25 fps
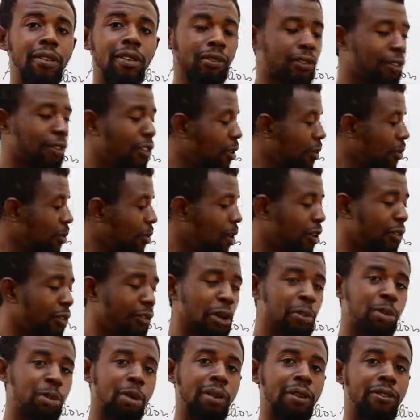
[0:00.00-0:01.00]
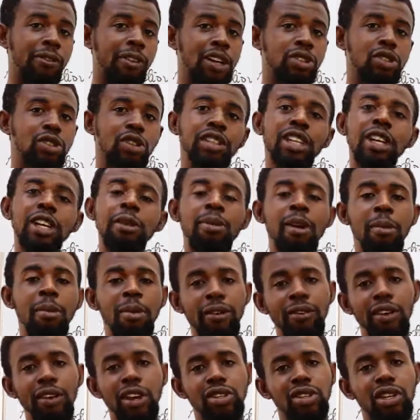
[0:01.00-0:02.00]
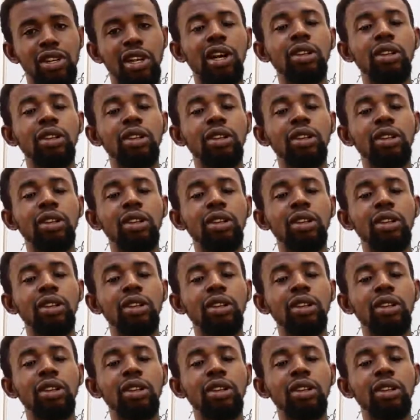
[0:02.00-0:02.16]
form of improper fraction a proper fraction.